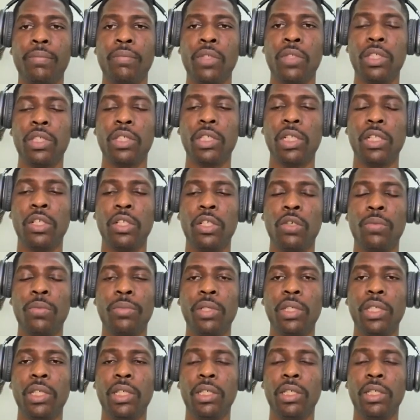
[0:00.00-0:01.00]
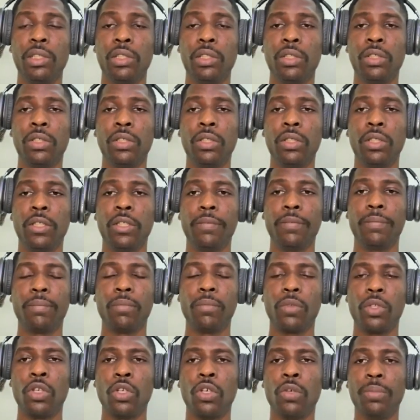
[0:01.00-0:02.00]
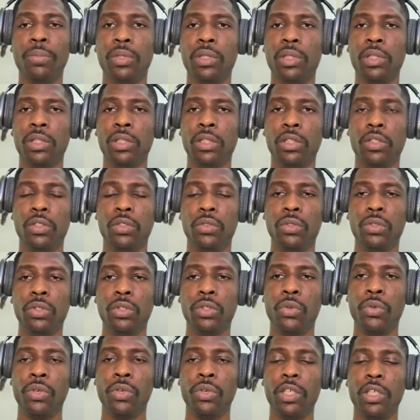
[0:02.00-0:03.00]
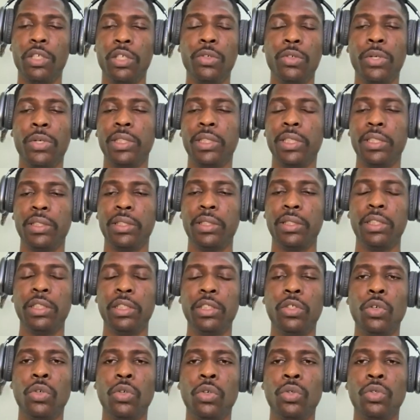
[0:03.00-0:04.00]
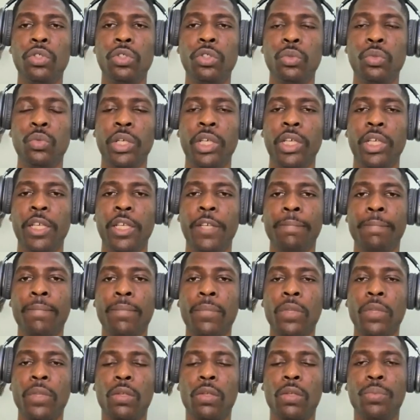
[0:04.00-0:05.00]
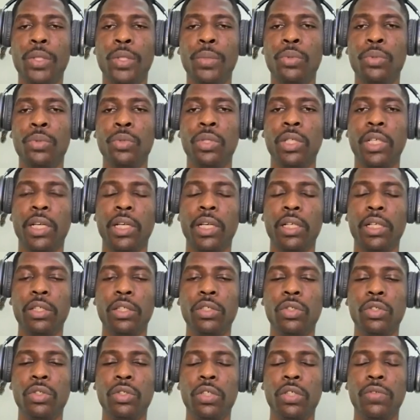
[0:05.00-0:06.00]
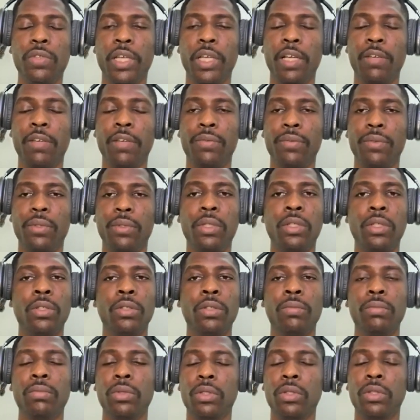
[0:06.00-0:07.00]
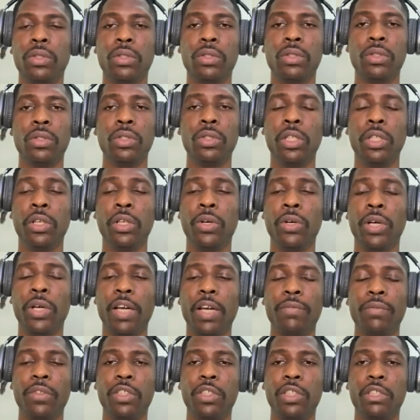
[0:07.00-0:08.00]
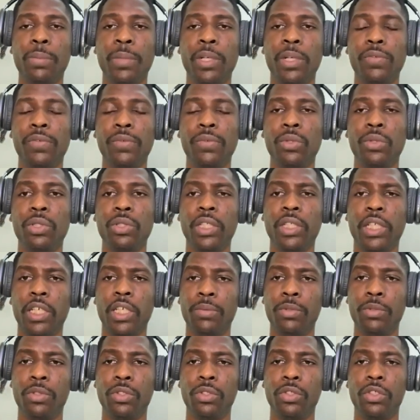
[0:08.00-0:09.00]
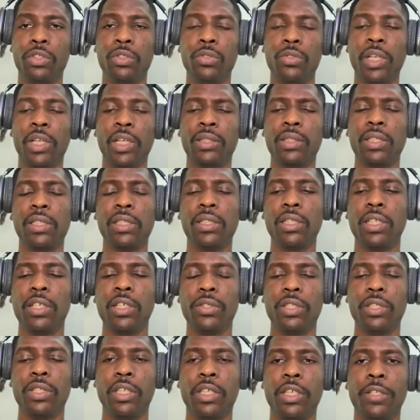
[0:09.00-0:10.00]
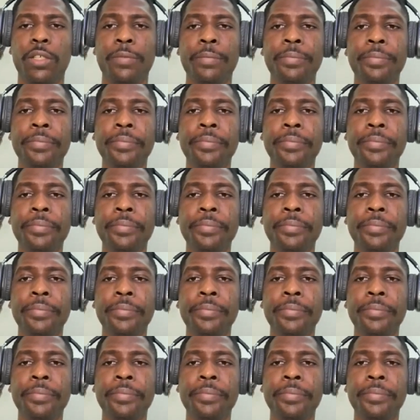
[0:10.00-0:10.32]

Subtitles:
telecommunication companies to create USSD codes where people that if they don't have smartphones, they're able to still access healthcare.